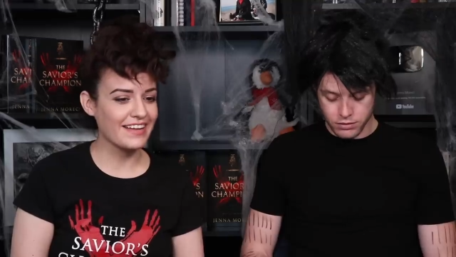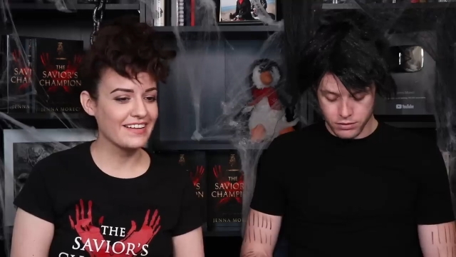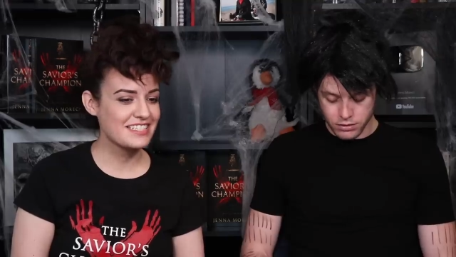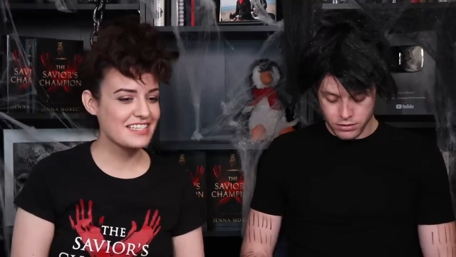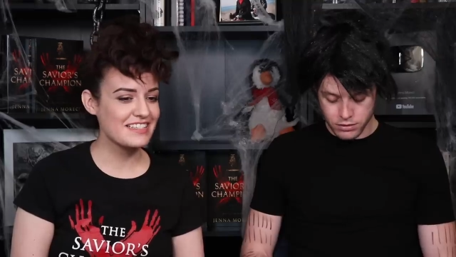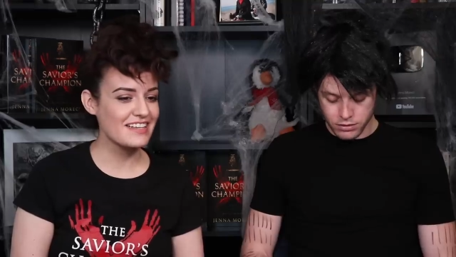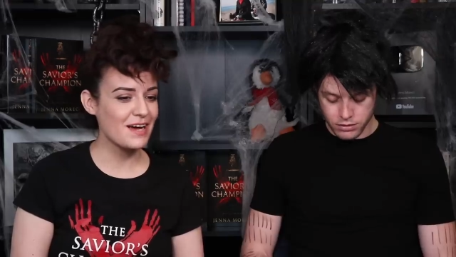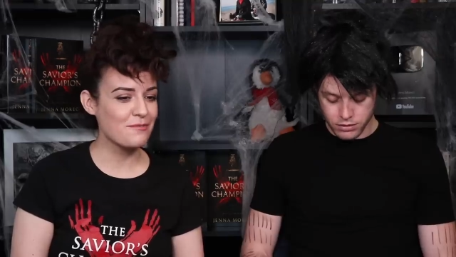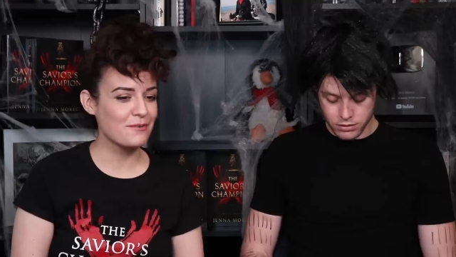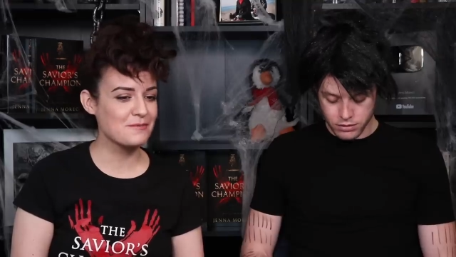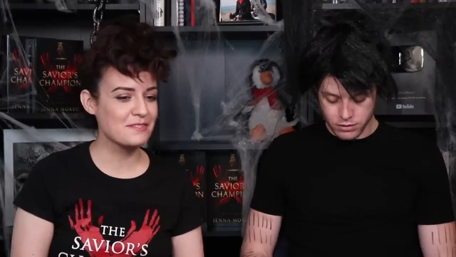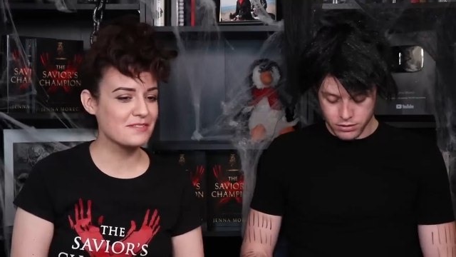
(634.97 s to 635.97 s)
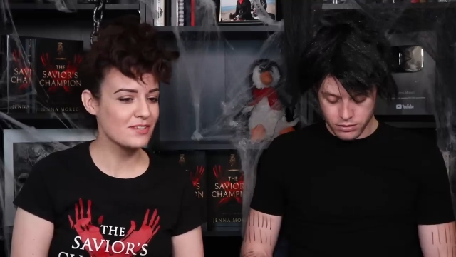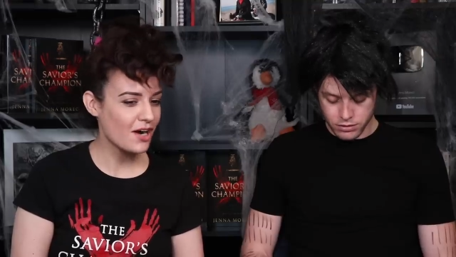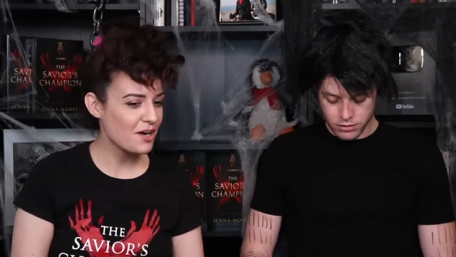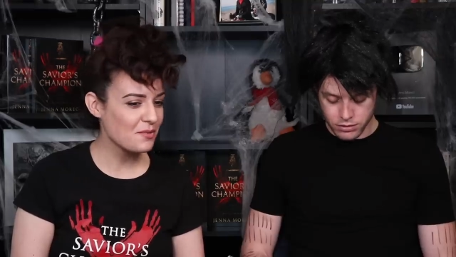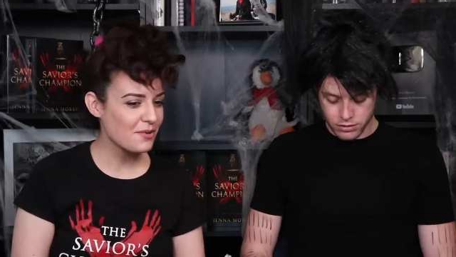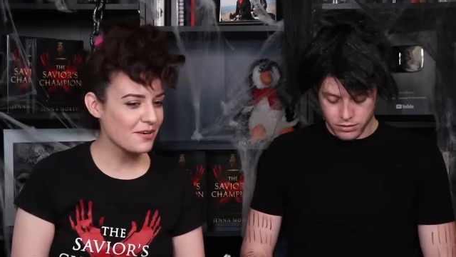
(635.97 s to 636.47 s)
Speaker 1: Throne. She's not from
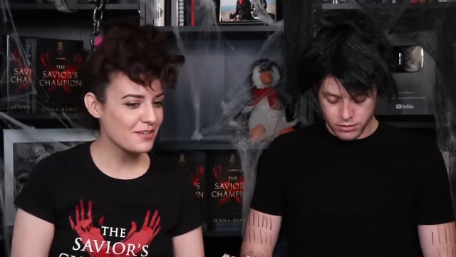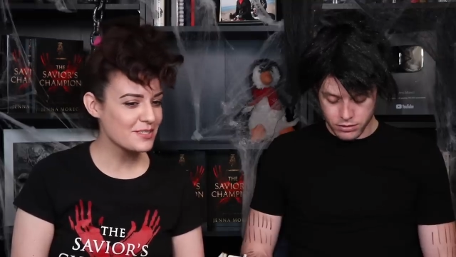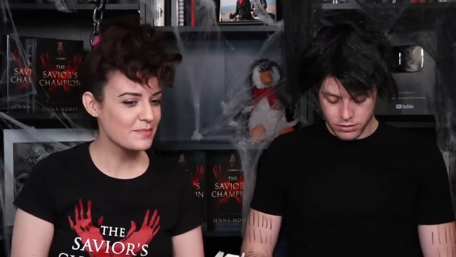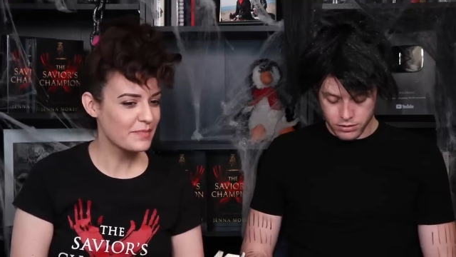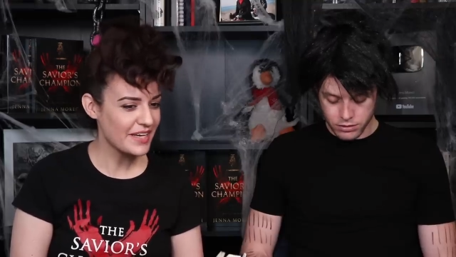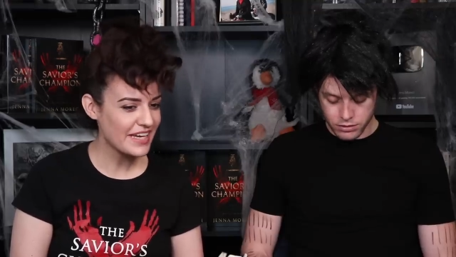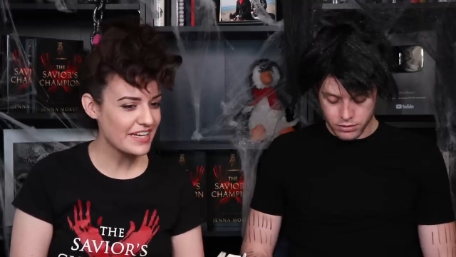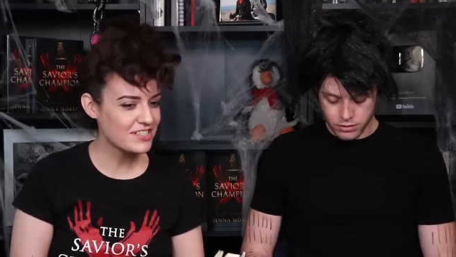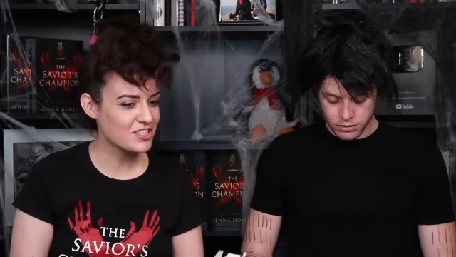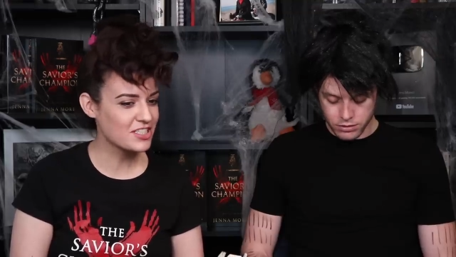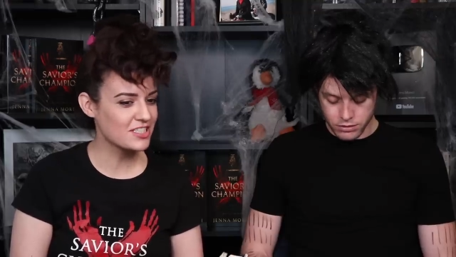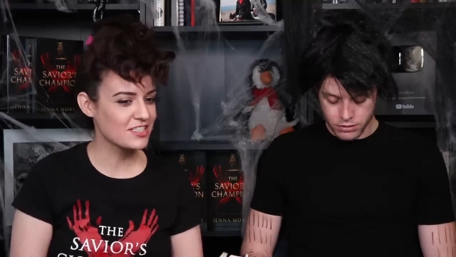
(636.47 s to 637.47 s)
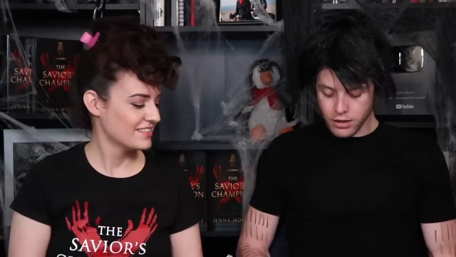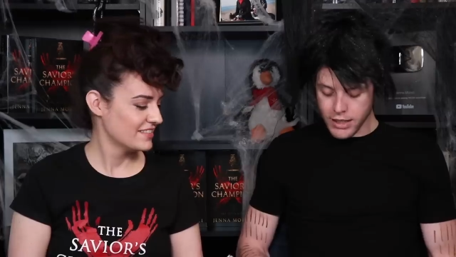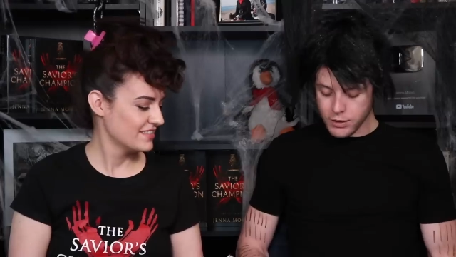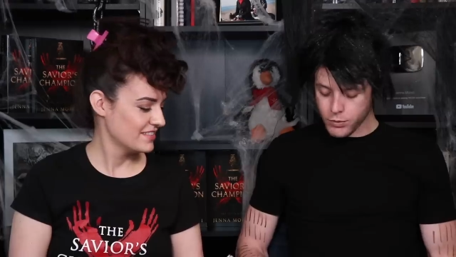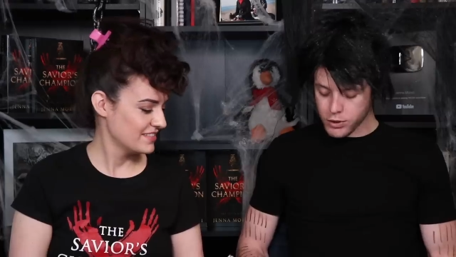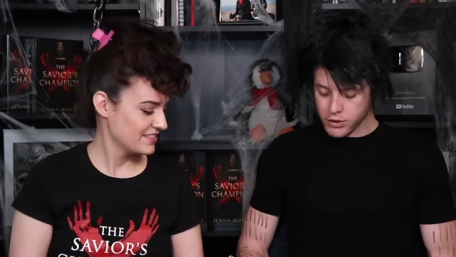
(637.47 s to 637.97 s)
Star Wars, bitch!
Speaker 2: Her
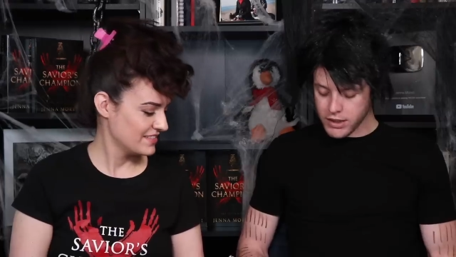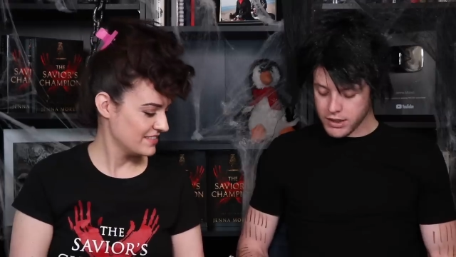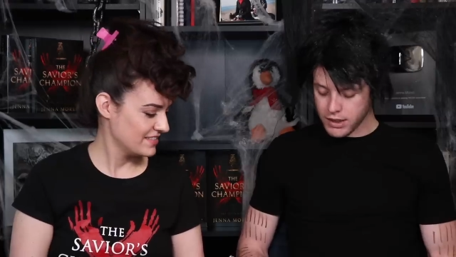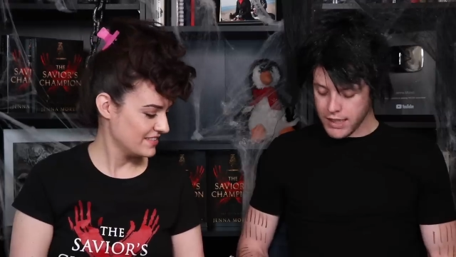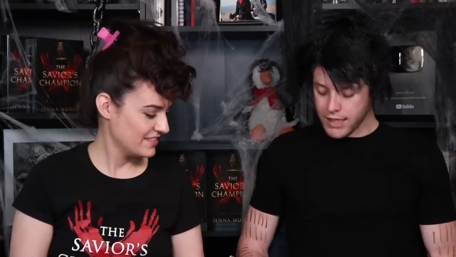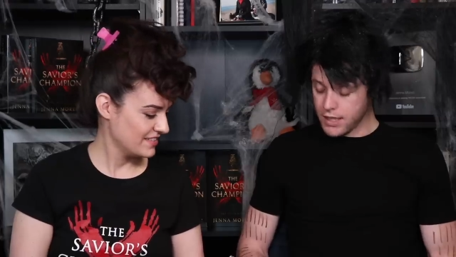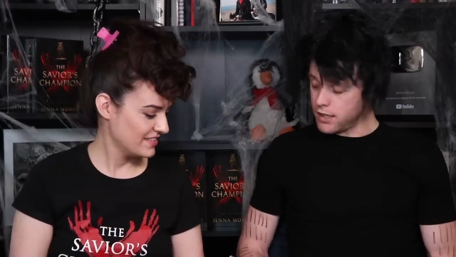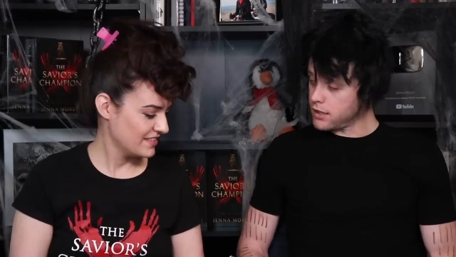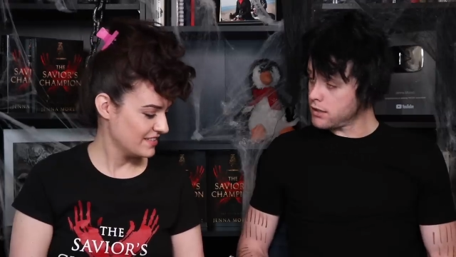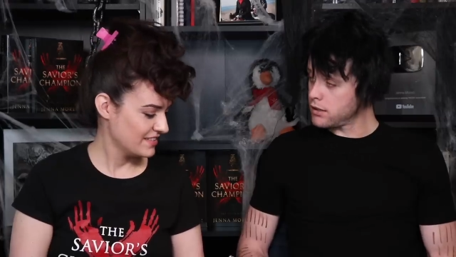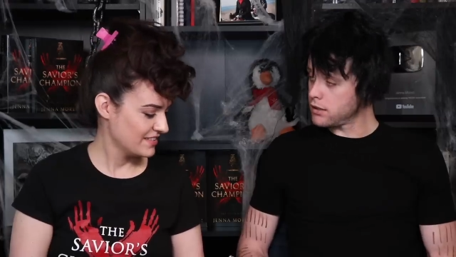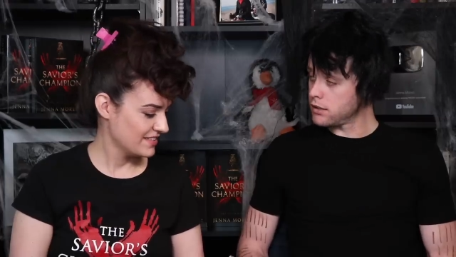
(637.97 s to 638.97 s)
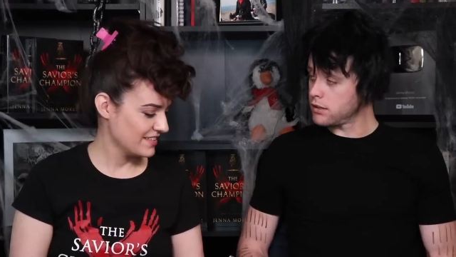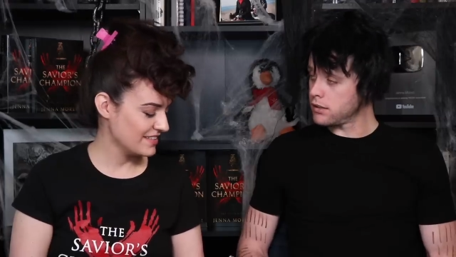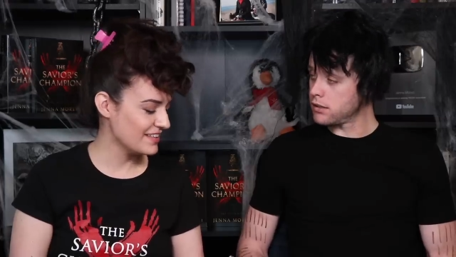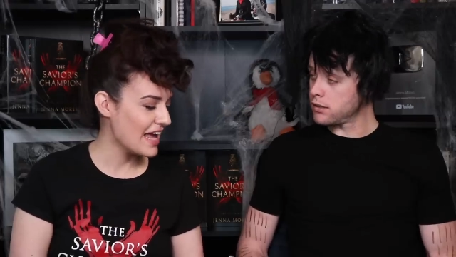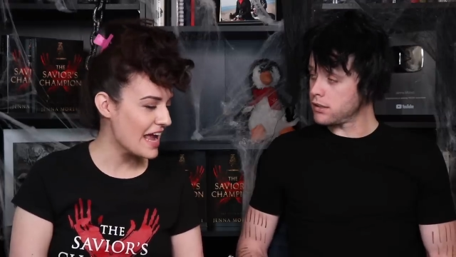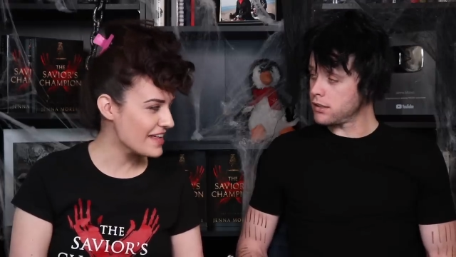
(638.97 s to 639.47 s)
eyes went straight to Leia.
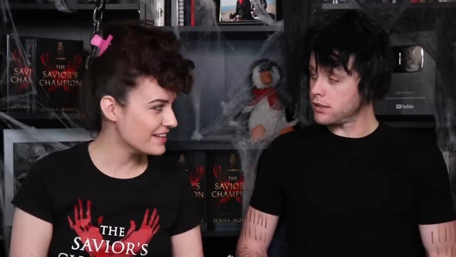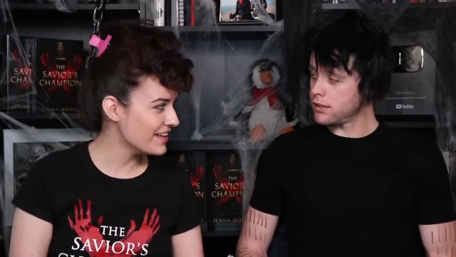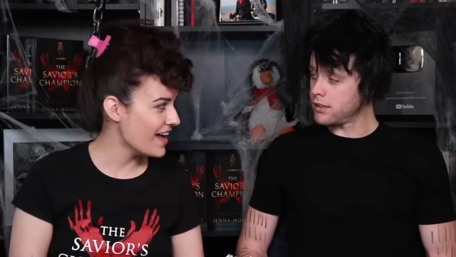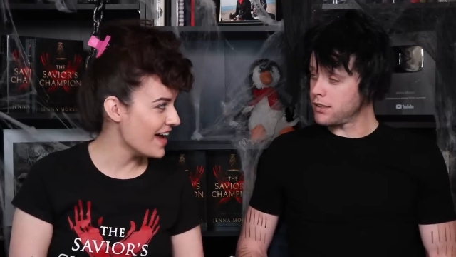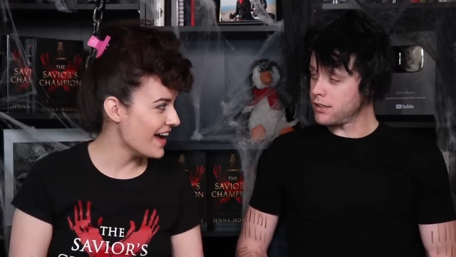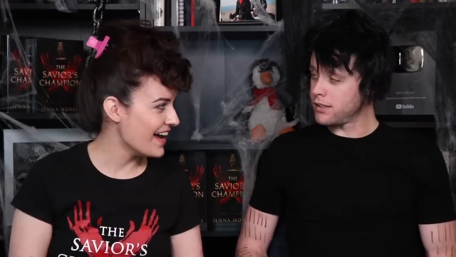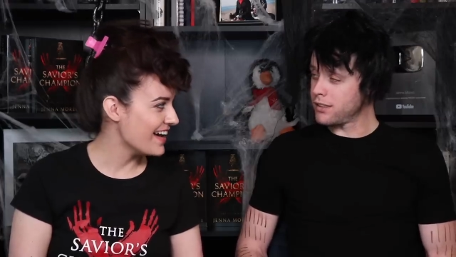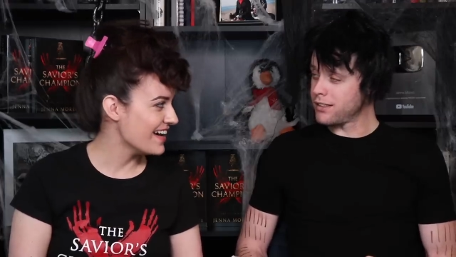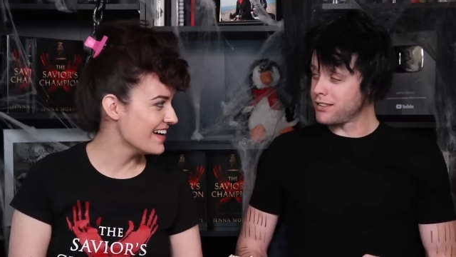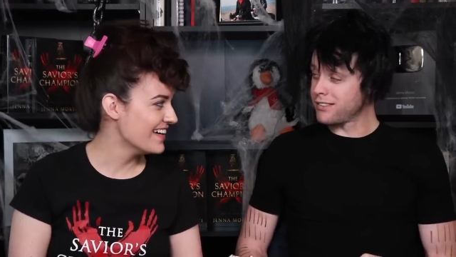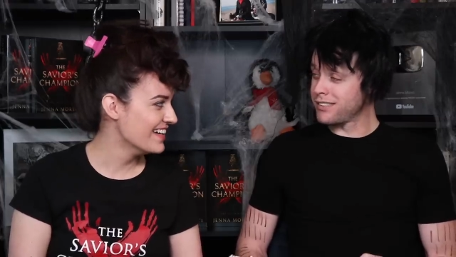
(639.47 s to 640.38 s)
Speaker 1: Layla!